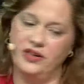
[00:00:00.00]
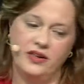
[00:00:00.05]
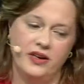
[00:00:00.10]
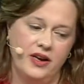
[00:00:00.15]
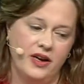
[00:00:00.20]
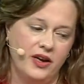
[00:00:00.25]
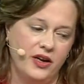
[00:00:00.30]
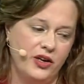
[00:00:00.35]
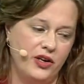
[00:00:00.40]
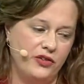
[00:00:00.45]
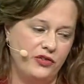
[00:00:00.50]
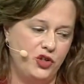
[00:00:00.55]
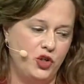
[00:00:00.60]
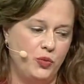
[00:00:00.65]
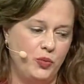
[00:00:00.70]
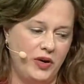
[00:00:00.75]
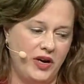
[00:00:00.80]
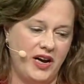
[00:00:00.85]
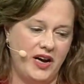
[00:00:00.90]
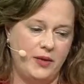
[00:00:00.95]
you have
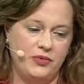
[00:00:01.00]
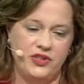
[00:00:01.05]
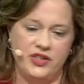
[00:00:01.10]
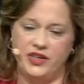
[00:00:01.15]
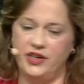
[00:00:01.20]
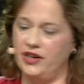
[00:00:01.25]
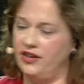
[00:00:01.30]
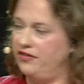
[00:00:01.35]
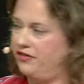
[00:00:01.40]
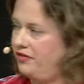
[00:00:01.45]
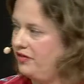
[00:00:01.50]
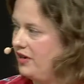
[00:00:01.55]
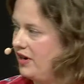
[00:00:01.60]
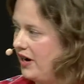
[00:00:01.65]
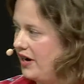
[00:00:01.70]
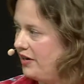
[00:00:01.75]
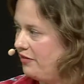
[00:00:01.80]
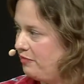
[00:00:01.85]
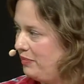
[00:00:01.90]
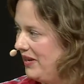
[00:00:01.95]
super apps and you have
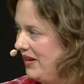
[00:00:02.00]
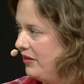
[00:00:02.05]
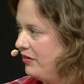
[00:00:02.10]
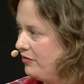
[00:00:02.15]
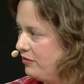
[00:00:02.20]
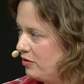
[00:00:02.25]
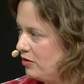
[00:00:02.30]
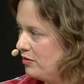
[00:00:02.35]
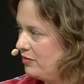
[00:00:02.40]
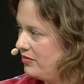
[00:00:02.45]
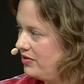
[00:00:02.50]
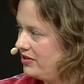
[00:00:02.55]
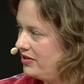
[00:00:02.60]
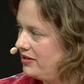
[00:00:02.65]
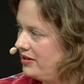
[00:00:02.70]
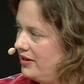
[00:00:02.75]
kind of platforms.